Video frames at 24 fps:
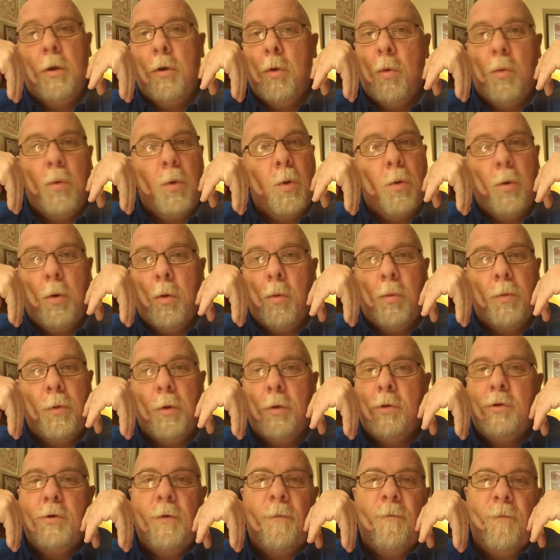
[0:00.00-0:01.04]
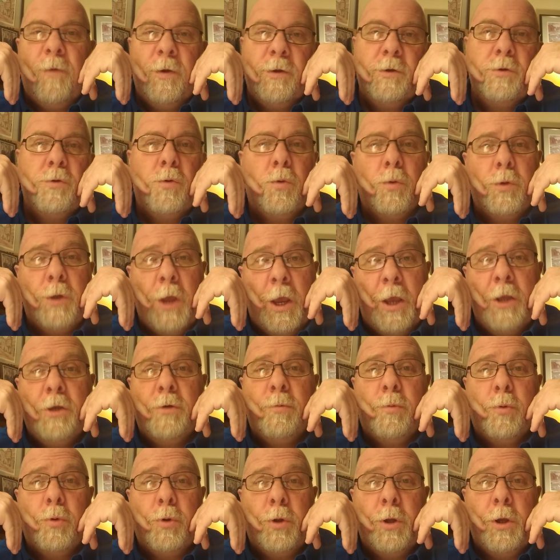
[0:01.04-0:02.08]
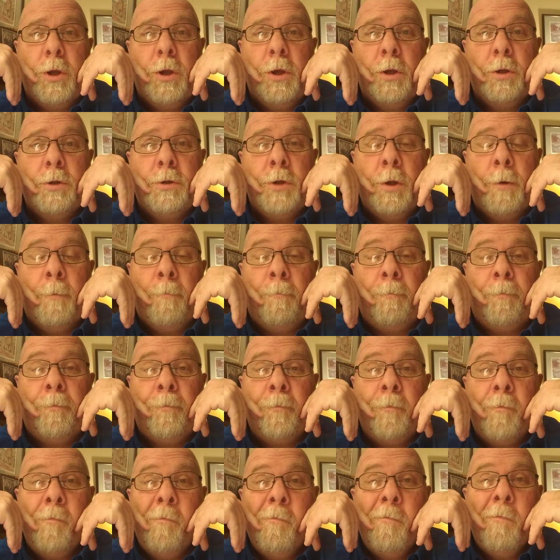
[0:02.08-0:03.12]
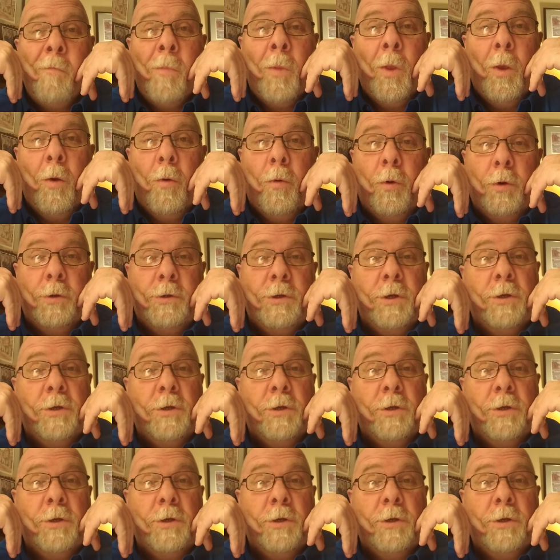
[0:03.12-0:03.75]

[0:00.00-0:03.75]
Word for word: No, no, no. Those are physical, tangible things. It